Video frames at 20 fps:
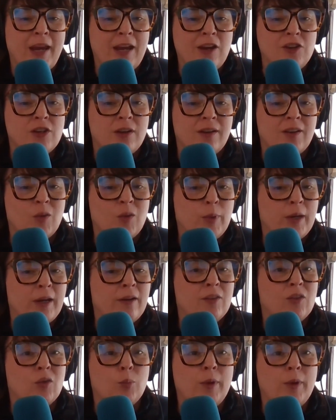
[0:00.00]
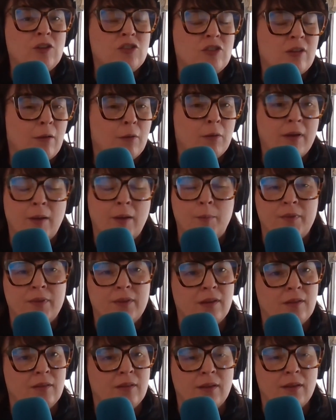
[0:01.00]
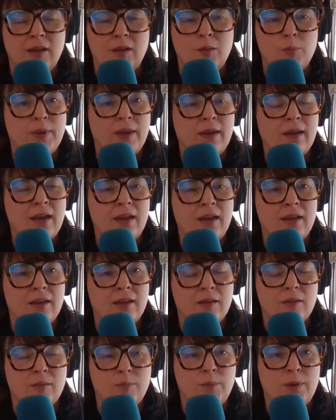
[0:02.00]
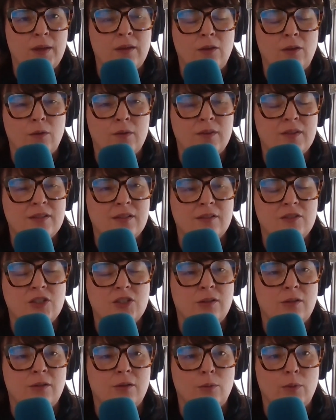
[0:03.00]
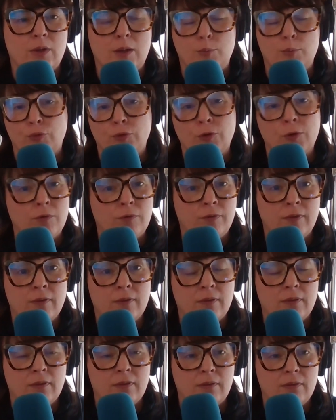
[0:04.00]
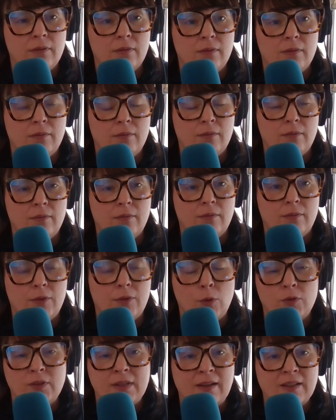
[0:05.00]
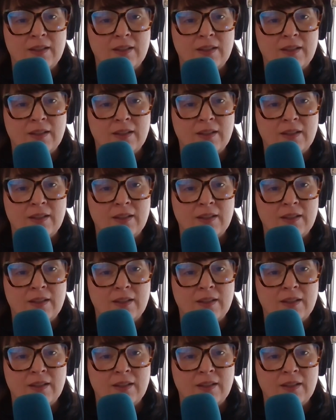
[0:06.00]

patient experience or patient outcomes? Can BI be used to improve those